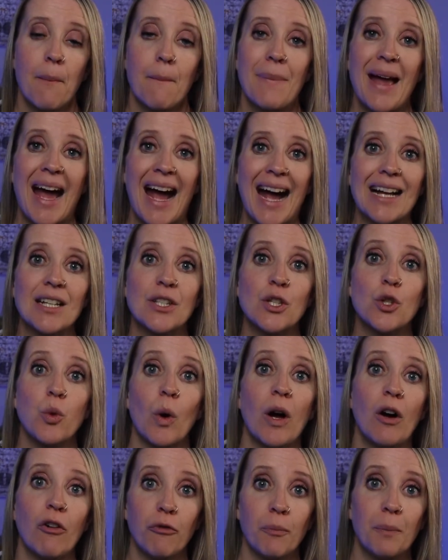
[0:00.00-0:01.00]
past
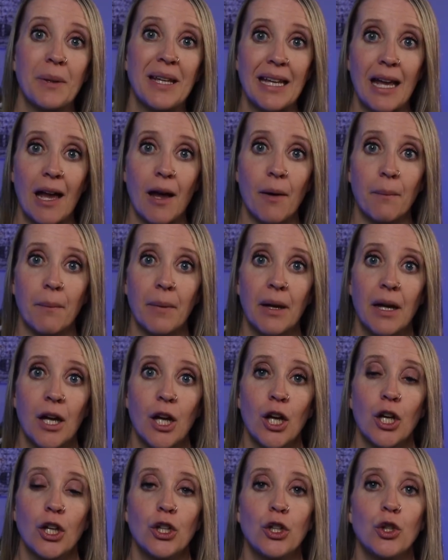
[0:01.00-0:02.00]
12 p.m.,
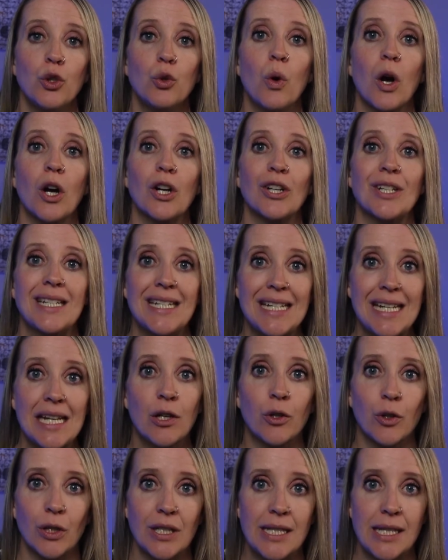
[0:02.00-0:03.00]
you are
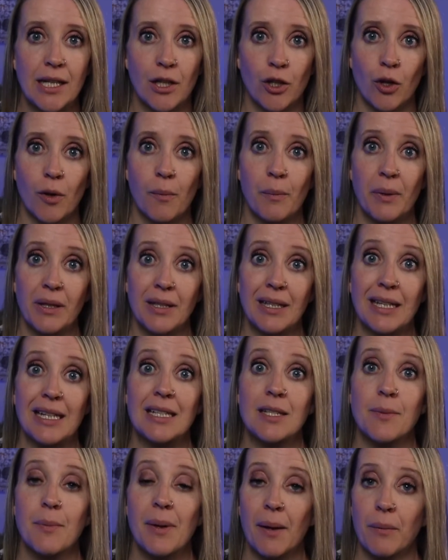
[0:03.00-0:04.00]
decreasing your
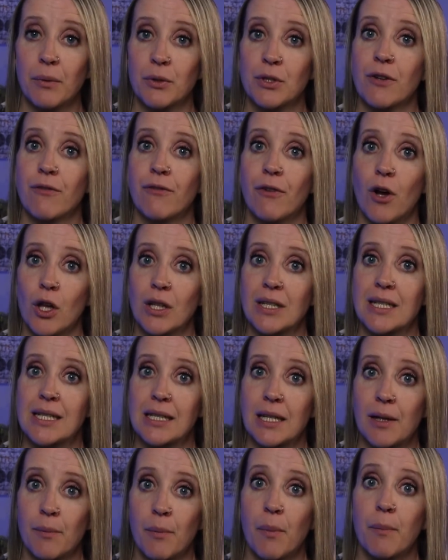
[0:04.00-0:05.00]
ability to be able to fall
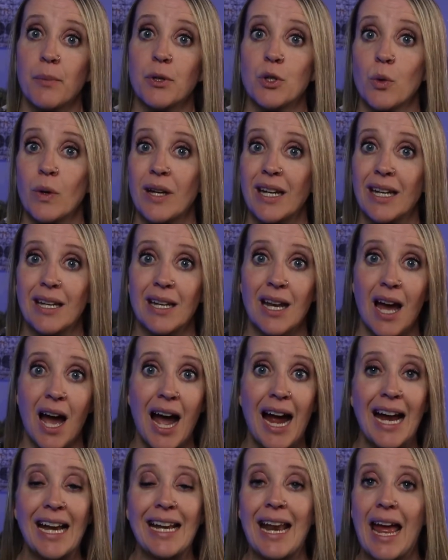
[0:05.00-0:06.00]
asleep between
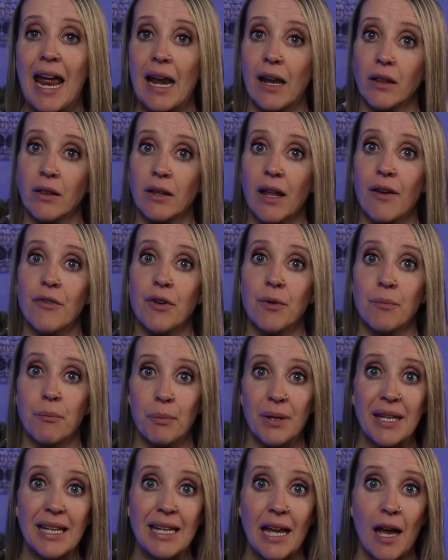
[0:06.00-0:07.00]
9 and 11
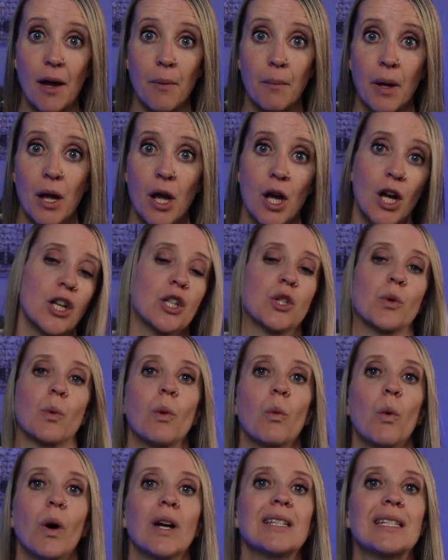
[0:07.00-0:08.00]
p.m. So
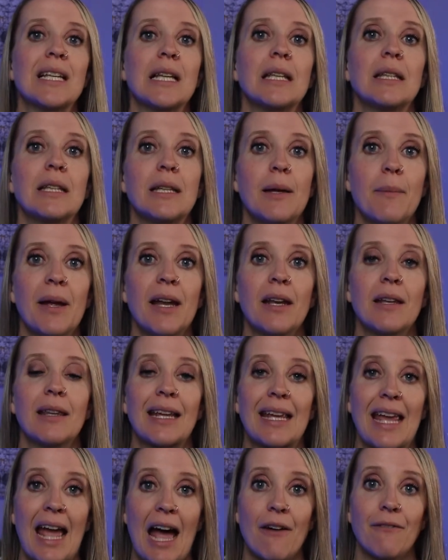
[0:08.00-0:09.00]
we want to limit
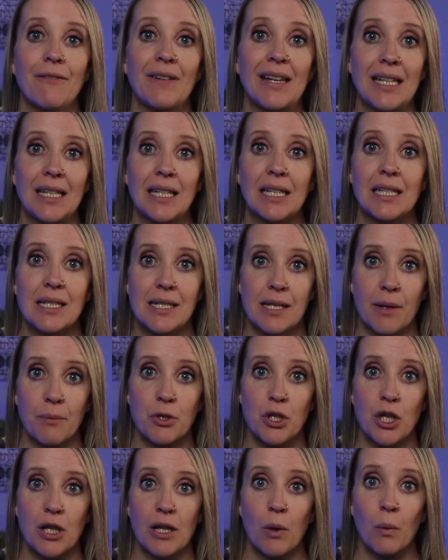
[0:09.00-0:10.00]
the caffeine
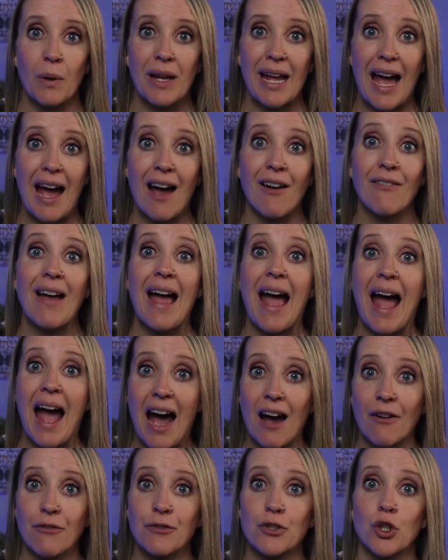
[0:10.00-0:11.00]
consumption that we have
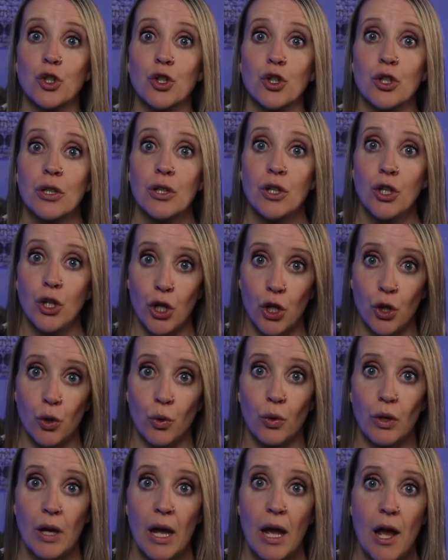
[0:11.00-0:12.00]
after
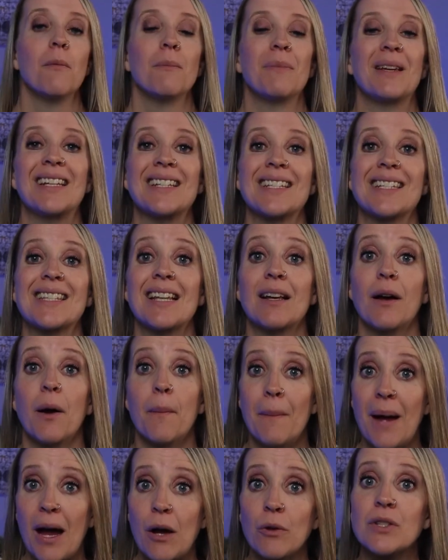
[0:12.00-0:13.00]
noon, because the
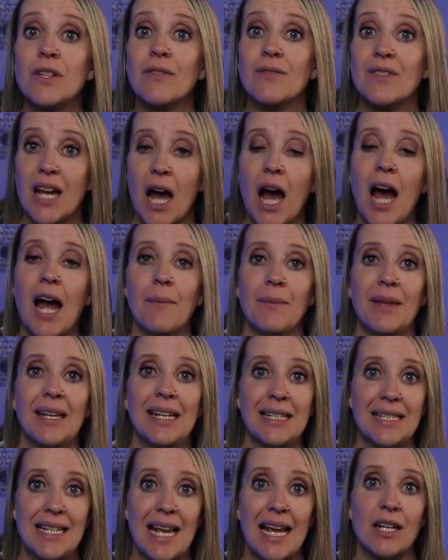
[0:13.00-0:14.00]
amount of time that
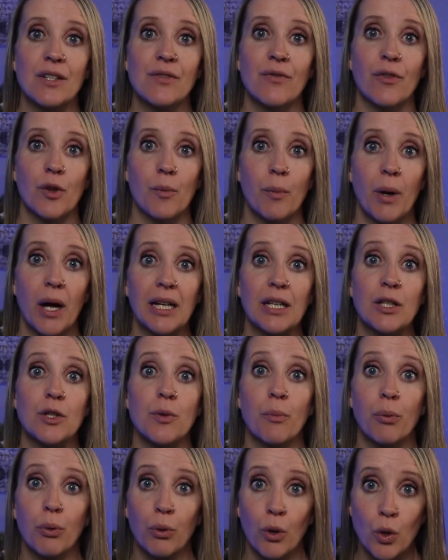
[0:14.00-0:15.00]
it takes for the body
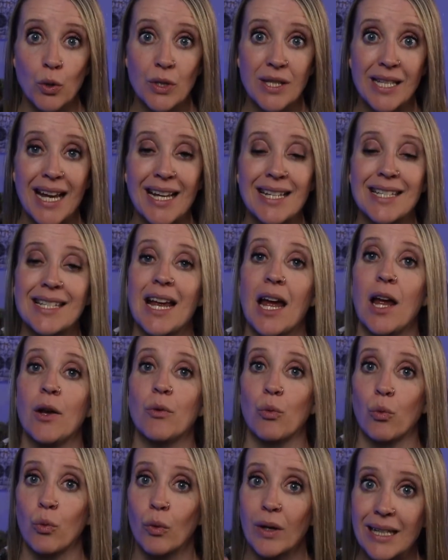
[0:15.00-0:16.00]
to process
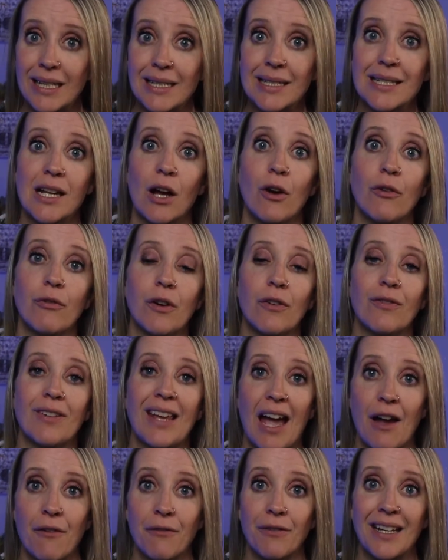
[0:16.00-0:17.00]
and rid itself of
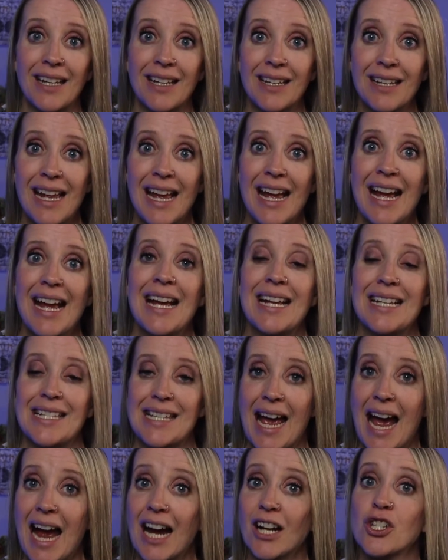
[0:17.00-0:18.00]
caffeine
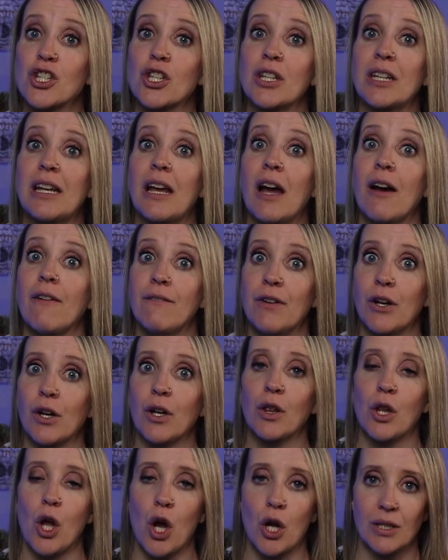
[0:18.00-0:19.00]
is actually a
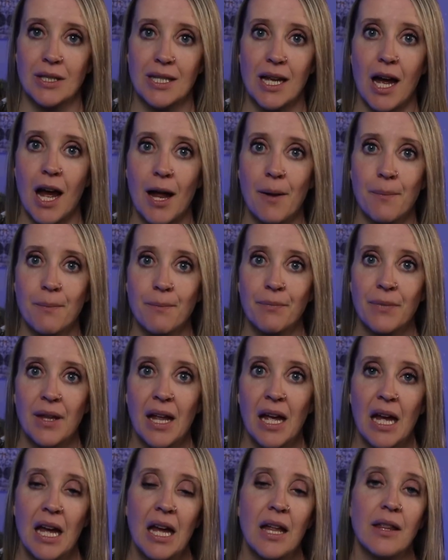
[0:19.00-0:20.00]
very long time.
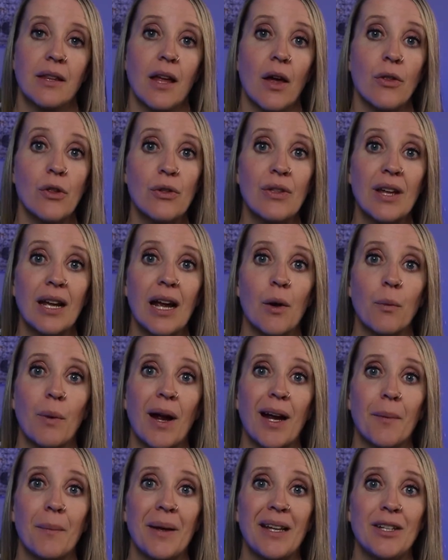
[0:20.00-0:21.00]
The other thing I
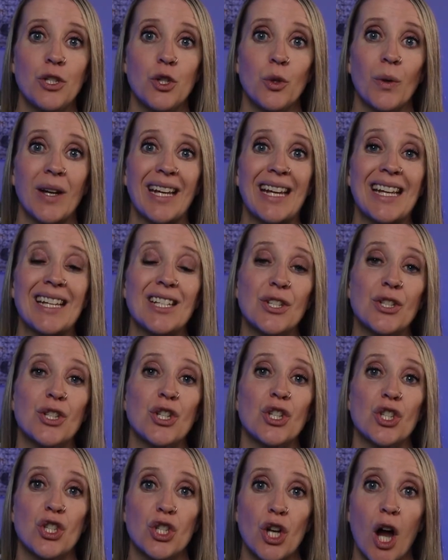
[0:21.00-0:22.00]
recommend doing is
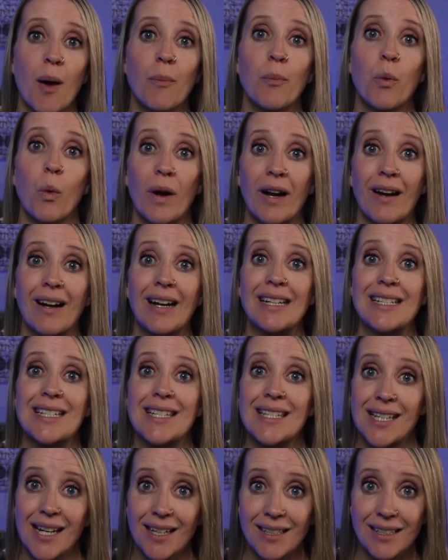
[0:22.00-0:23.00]
to stop wearing
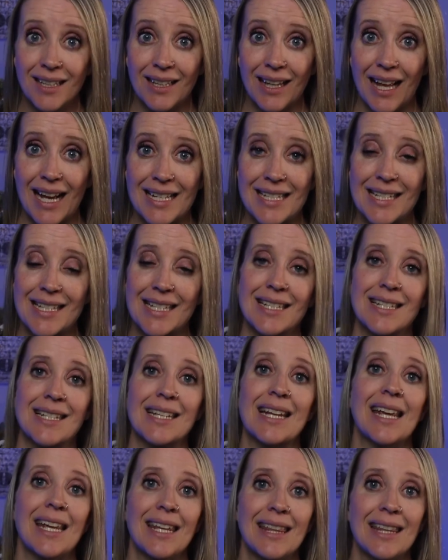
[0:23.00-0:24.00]
sunglasses
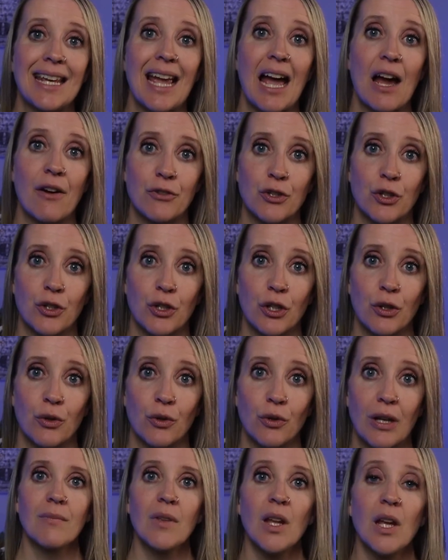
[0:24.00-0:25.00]
in the
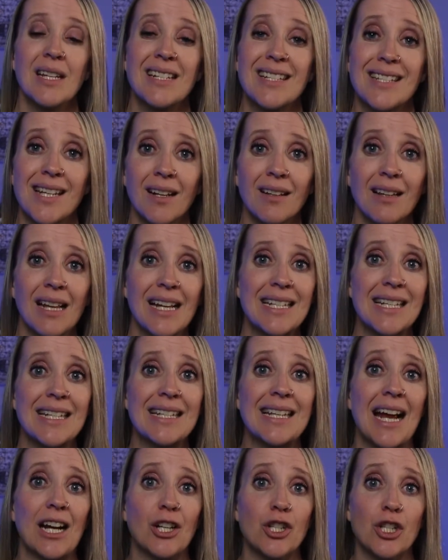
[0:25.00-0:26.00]
afternoon.
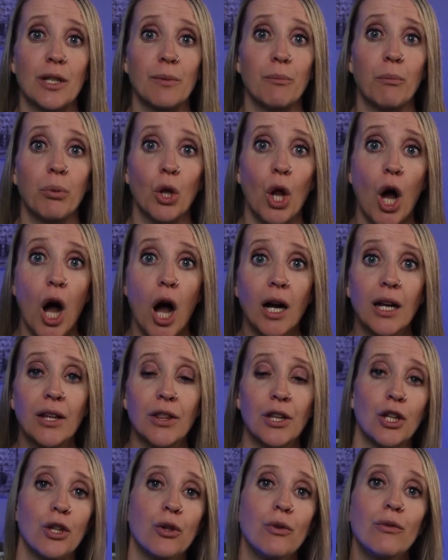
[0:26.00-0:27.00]
Sunglasses actually
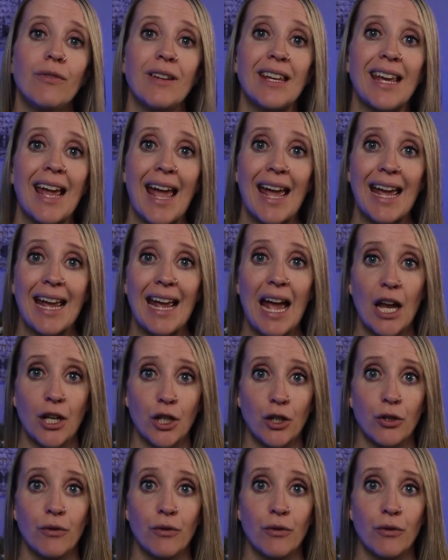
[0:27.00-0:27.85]
block the UVA and